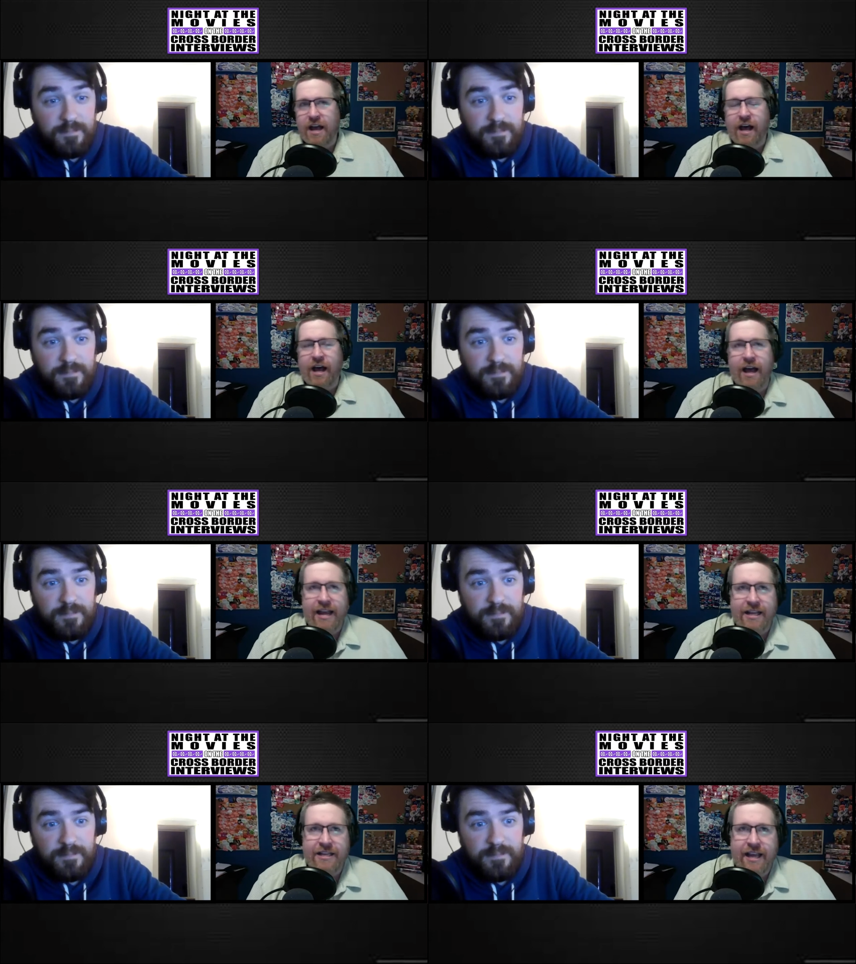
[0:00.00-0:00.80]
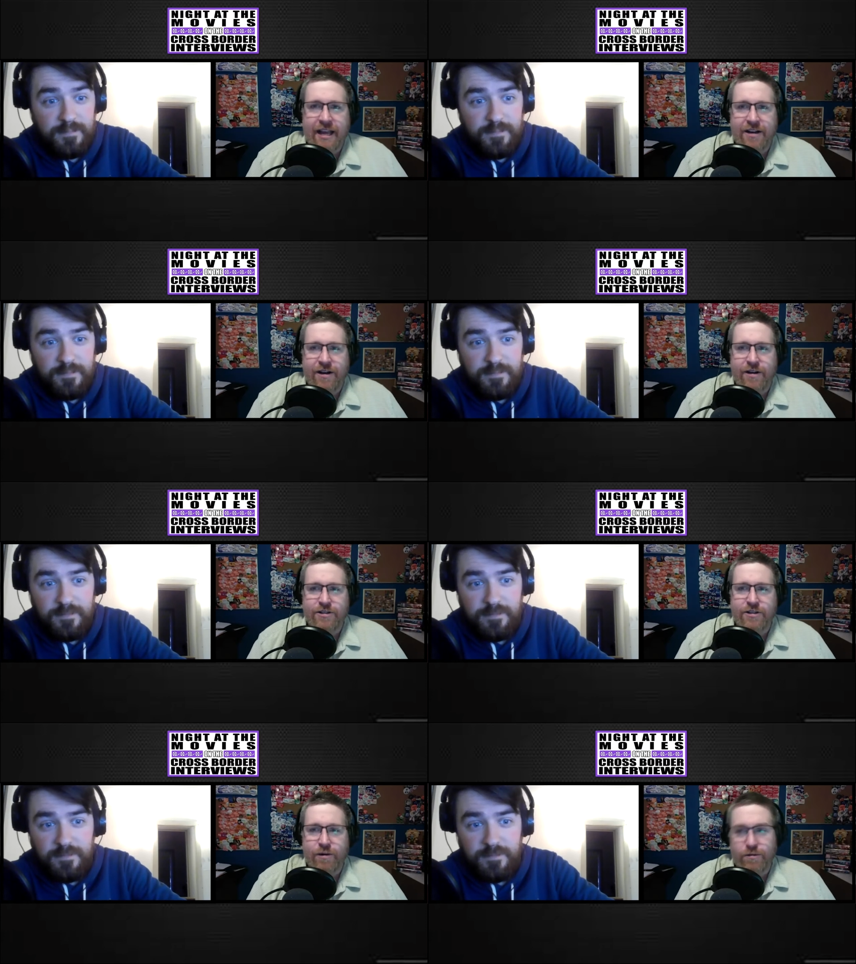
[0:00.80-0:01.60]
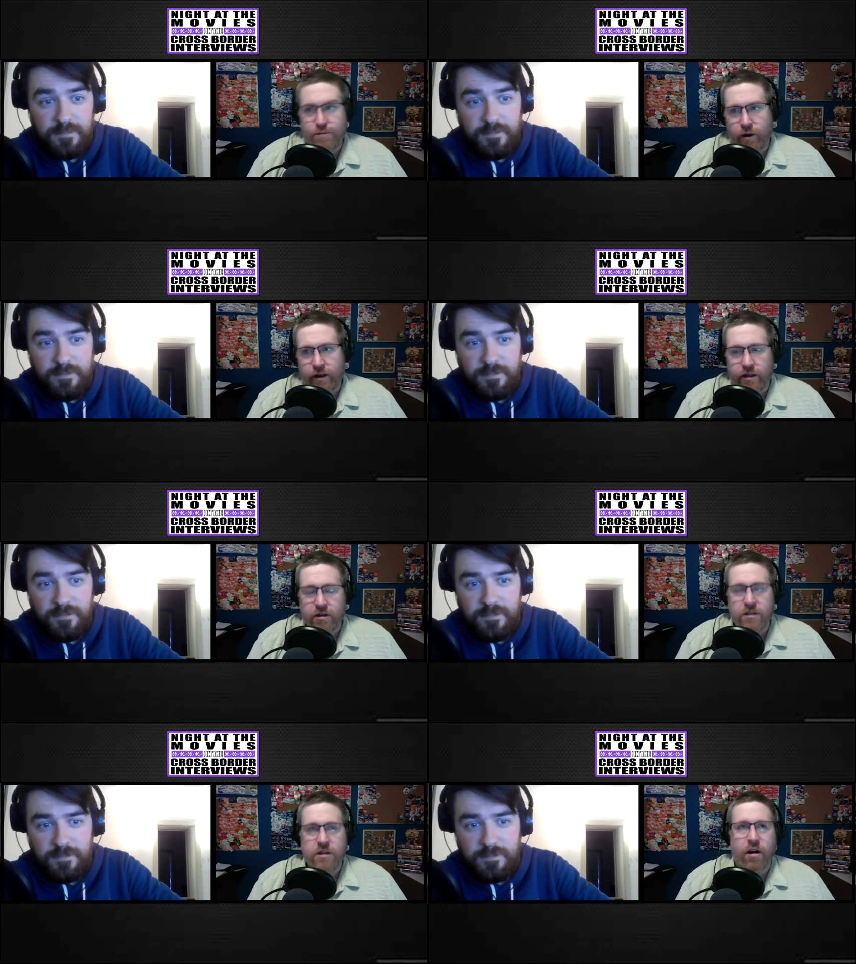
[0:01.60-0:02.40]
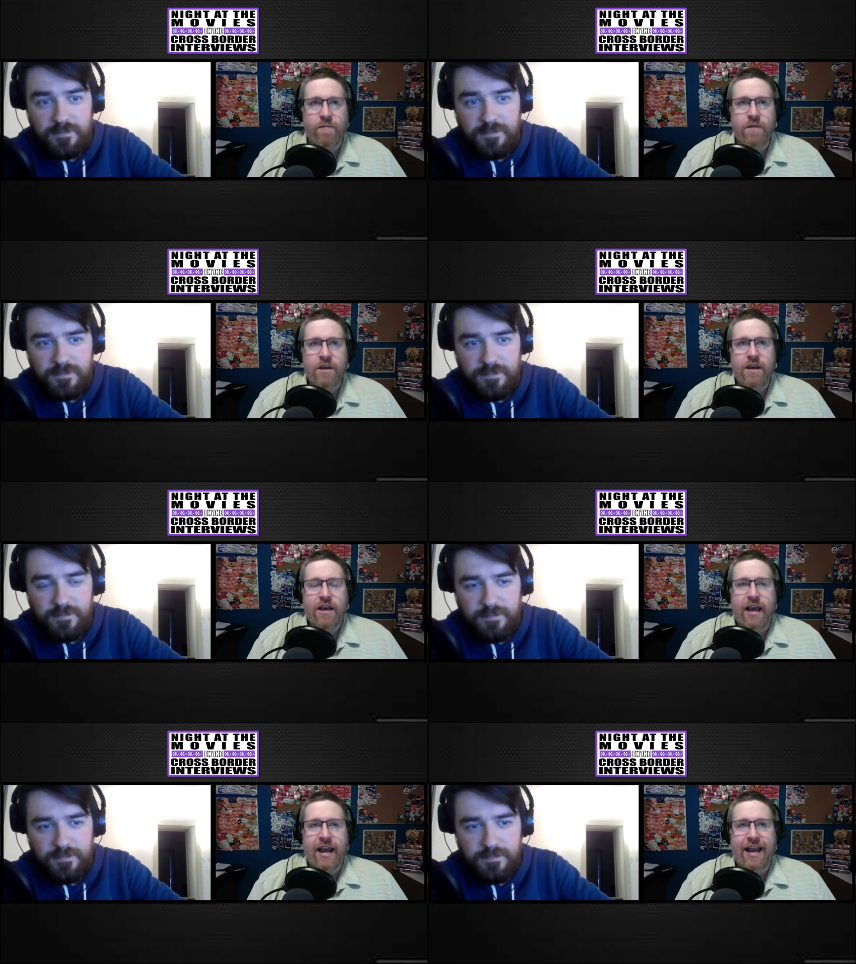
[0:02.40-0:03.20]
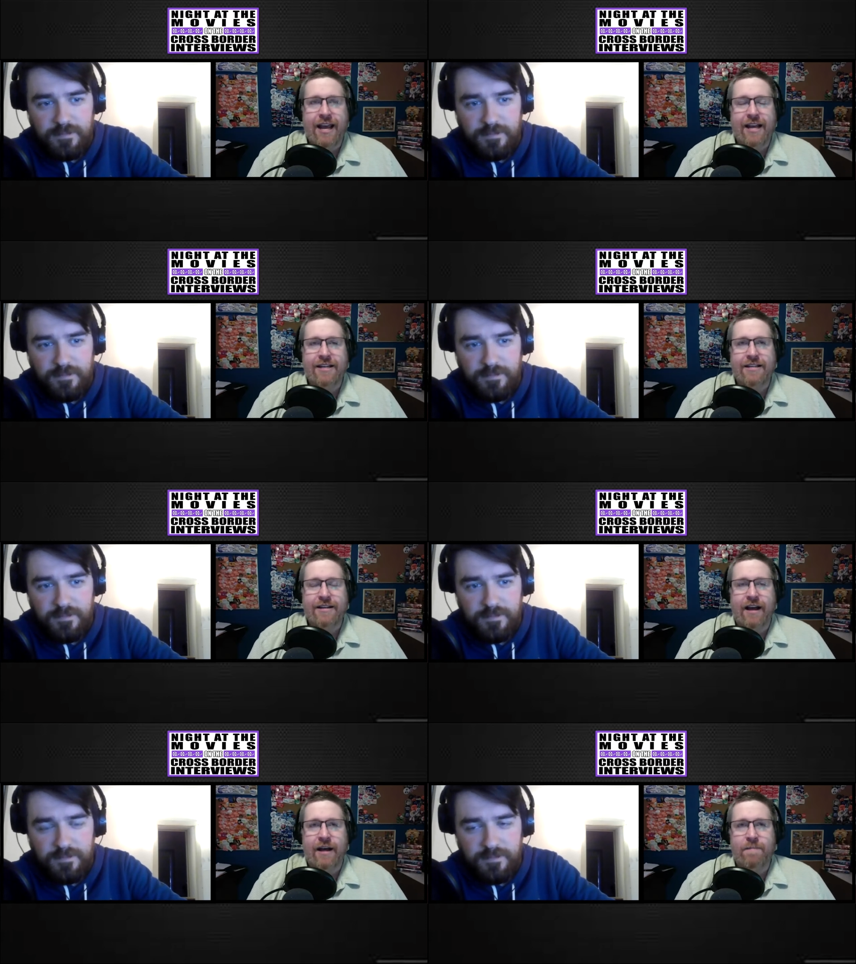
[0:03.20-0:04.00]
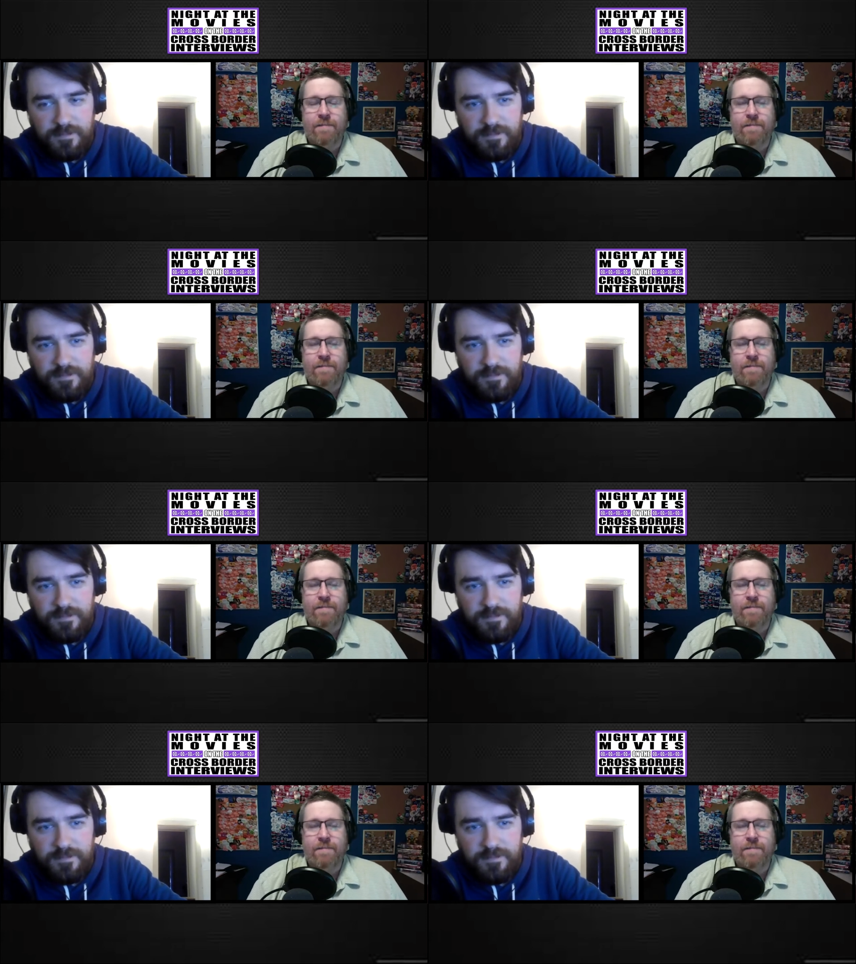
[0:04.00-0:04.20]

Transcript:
Speaker 1: Uh, and then also, spoiler alert. Sorry, and um,